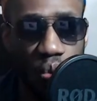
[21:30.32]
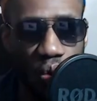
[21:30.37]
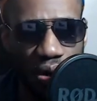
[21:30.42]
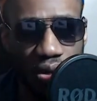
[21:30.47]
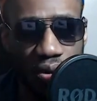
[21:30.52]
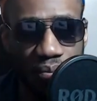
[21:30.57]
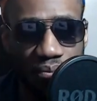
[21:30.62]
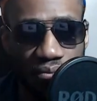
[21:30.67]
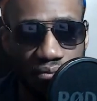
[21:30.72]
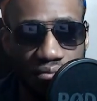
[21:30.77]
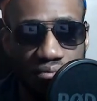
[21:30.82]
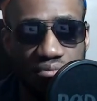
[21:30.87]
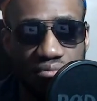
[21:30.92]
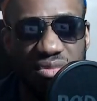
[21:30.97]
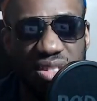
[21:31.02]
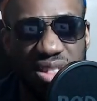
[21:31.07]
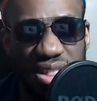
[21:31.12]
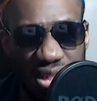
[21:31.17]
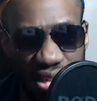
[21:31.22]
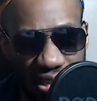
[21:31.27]
One.
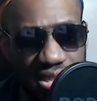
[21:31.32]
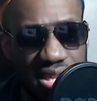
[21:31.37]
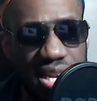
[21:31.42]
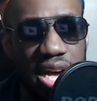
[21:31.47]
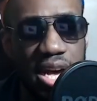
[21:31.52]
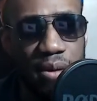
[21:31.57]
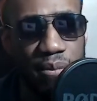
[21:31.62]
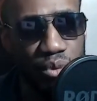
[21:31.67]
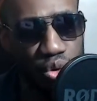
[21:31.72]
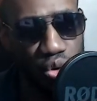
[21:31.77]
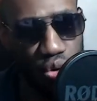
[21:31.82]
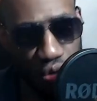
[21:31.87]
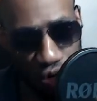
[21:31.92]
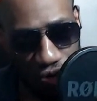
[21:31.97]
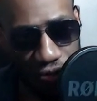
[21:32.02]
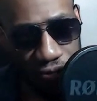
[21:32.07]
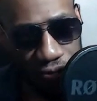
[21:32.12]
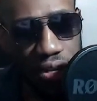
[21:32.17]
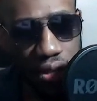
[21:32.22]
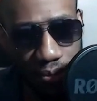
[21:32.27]
These are good
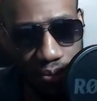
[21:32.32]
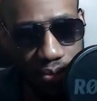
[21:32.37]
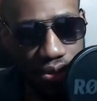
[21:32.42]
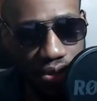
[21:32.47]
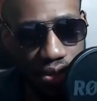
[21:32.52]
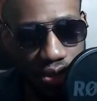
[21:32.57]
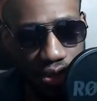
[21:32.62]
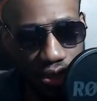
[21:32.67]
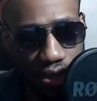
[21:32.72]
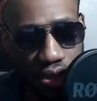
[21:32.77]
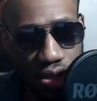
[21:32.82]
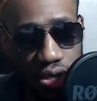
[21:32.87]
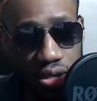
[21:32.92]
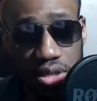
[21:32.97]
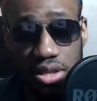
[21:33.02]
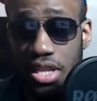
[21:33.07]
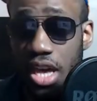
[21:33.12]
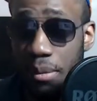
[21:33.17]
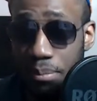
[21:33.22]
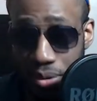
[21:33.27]
films
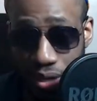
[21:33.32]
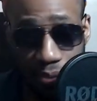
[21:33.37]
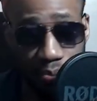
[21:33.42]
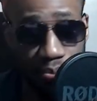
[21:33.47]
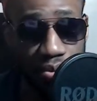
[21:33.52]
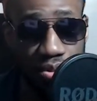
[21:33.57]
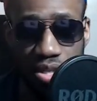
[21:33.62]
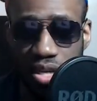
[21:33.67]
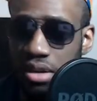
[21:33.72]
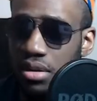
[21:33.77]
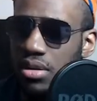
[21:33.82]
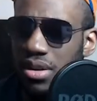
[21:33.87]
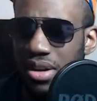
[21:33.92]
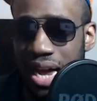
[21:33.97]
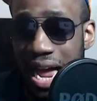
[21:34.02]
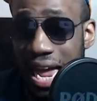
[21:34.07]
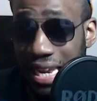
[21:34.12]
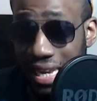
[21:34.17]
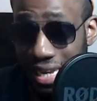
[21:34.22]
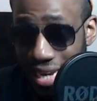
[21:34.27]
that people say,
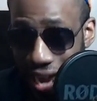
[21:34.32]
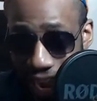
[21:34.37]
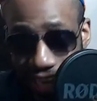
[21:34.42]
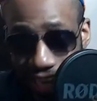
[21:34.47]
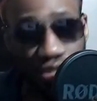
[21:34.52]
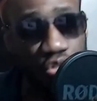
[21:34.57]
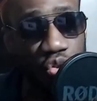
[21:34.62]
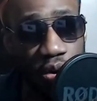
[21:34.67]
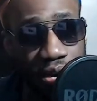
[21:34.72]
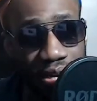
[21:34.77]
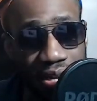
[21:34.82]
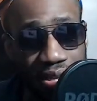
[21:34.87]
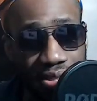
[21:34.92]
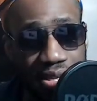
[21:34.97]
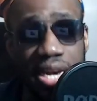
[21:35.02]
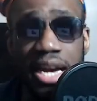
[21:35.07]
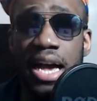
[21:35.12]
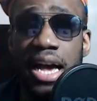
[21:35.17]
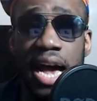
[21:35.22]
I, I enjoyed it.